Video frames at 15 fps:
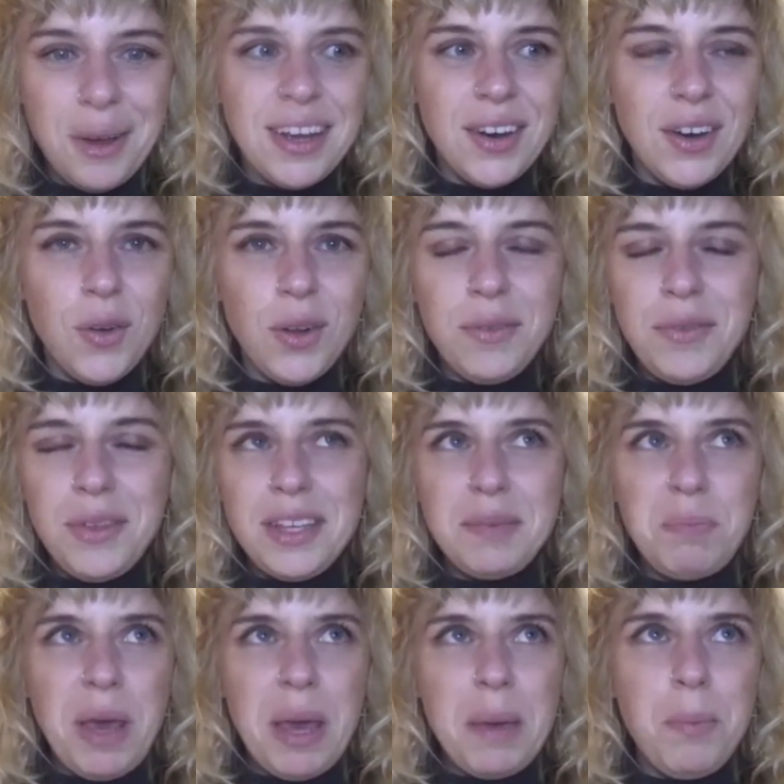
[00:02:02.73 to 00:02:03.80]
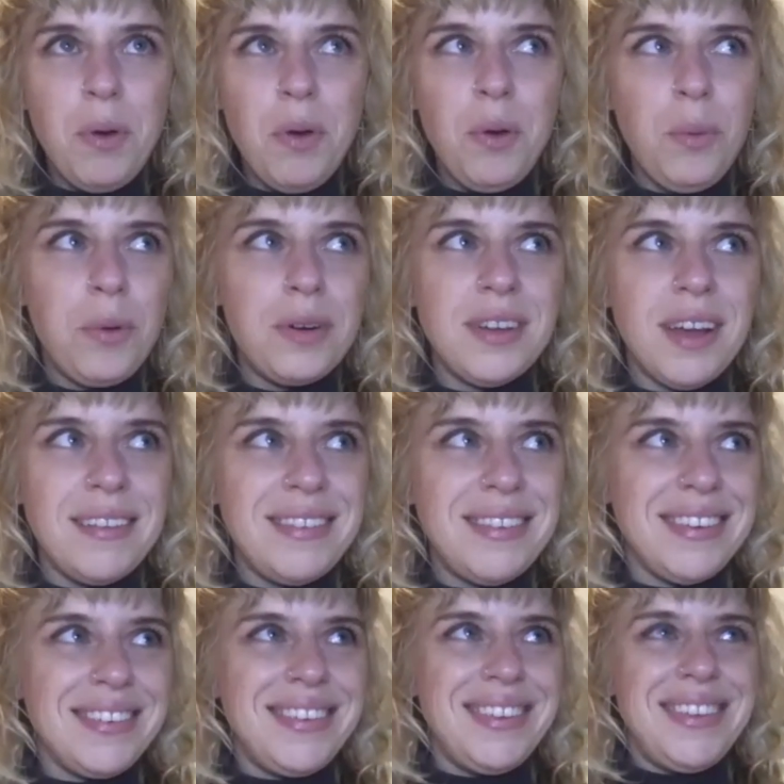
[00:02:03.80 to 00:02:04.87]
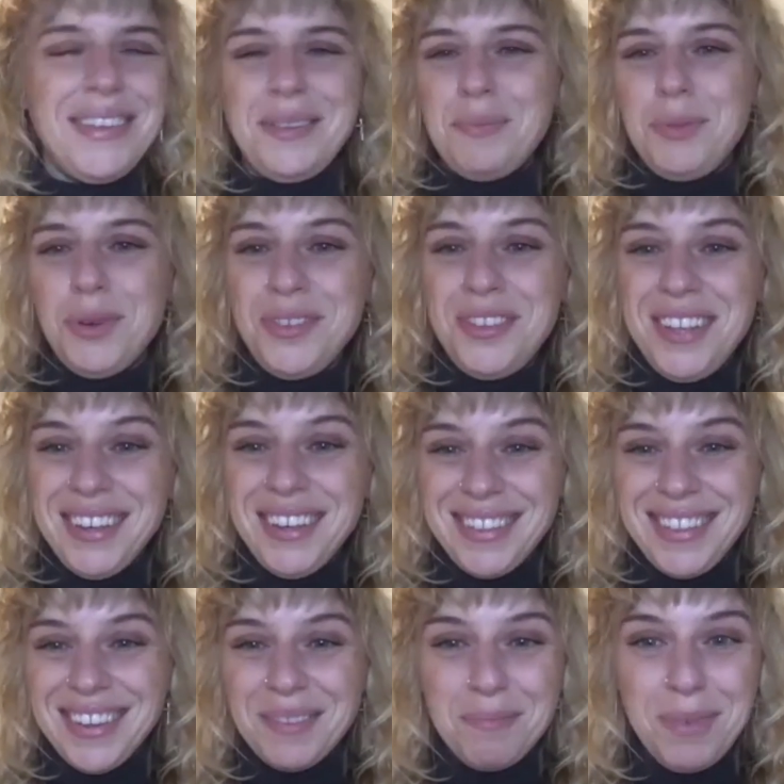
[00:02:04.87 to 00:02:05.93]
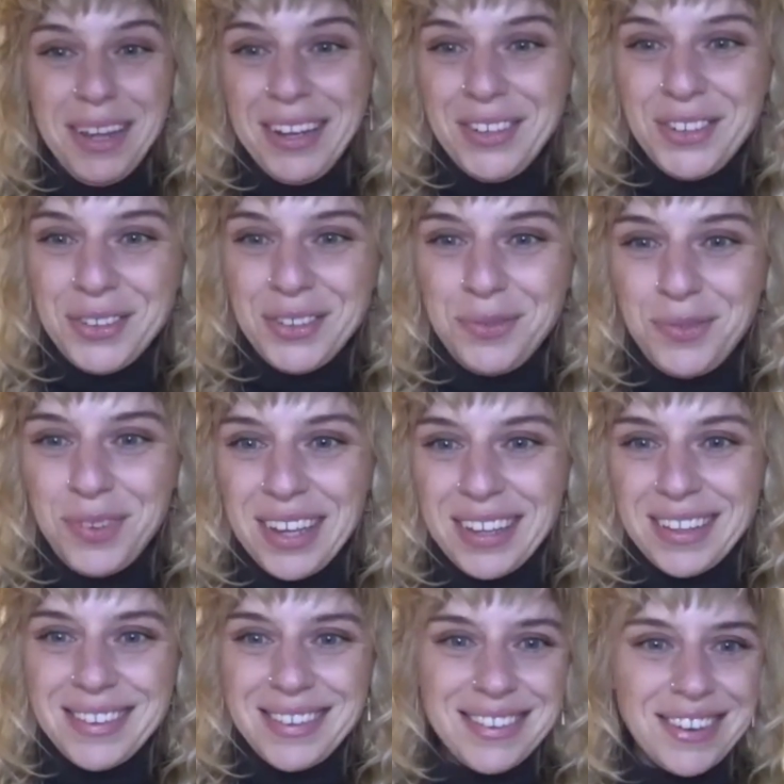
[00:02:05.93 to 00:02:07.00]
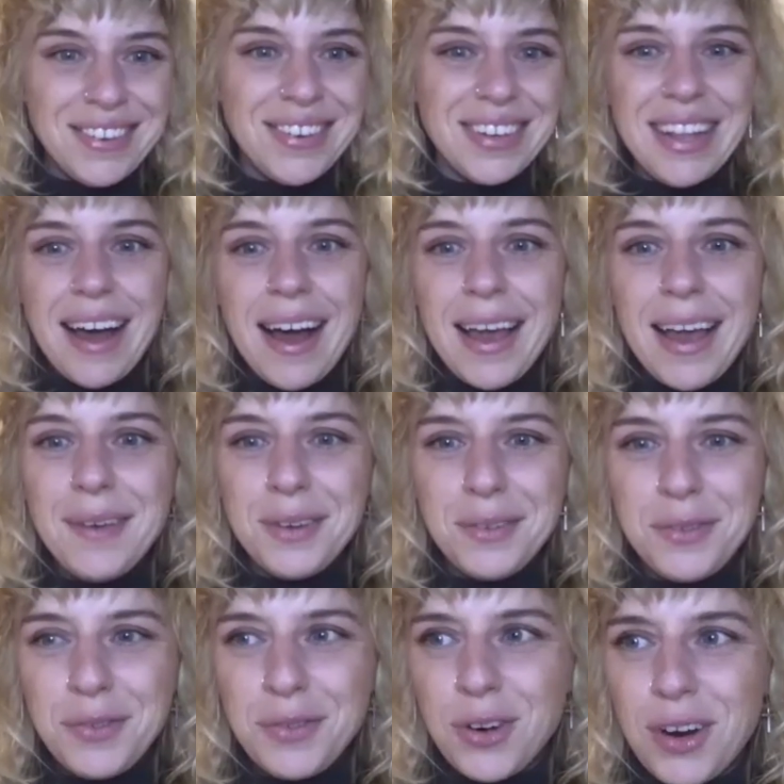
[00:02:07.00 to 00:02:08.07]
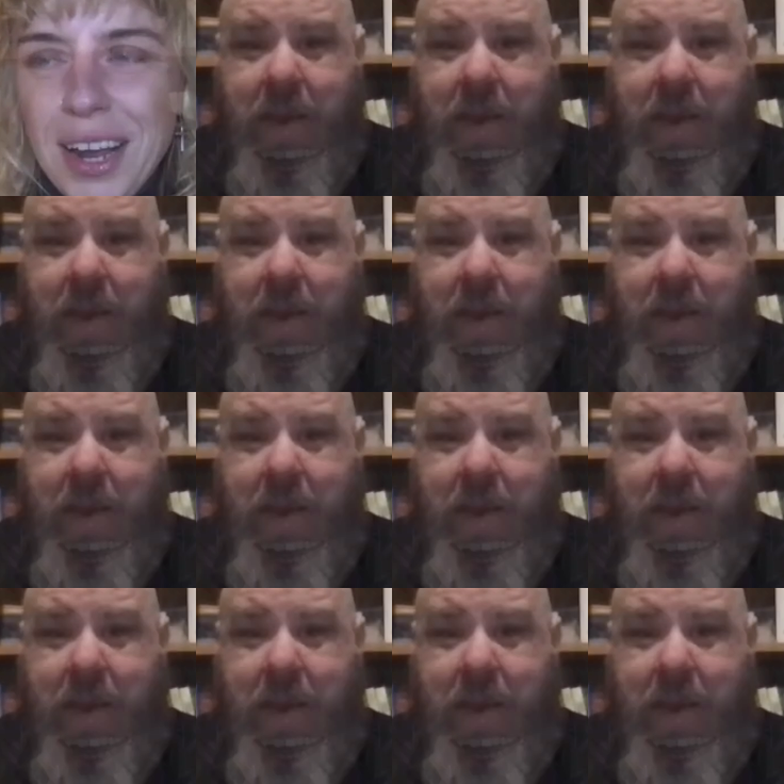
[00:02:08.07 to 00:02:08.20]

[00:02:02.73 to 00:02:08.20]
all of these people were dancing to this music that made you feel so alive and free.